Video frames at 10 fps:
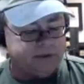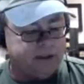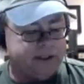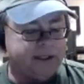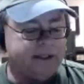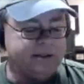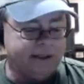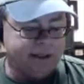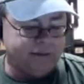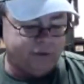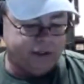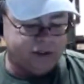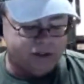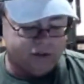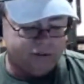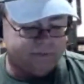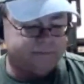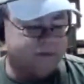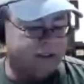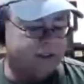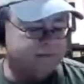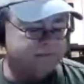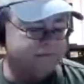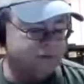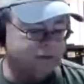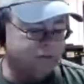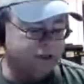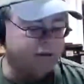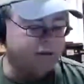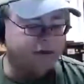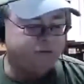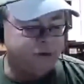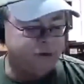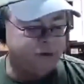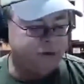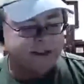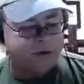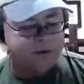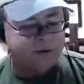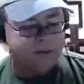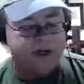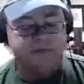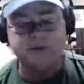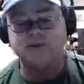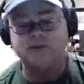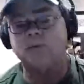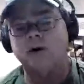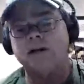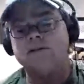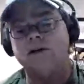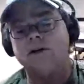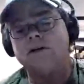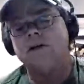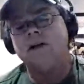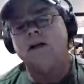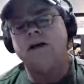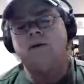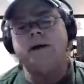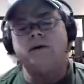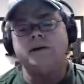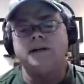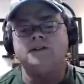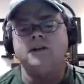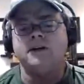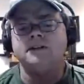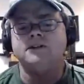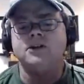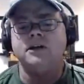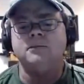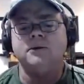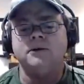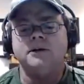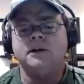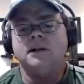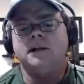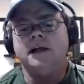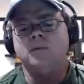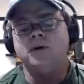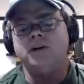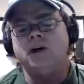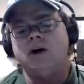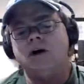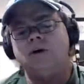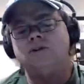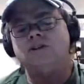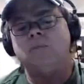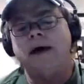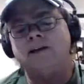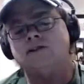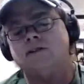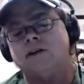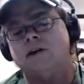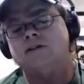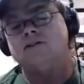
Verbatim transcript: I forget what uh, the N- the NFA shoot. Mm-hmm. Um, one of my friends has one of my rifles and he brought it there and a round got stuck in the chamber and one of the ROs smashed the gun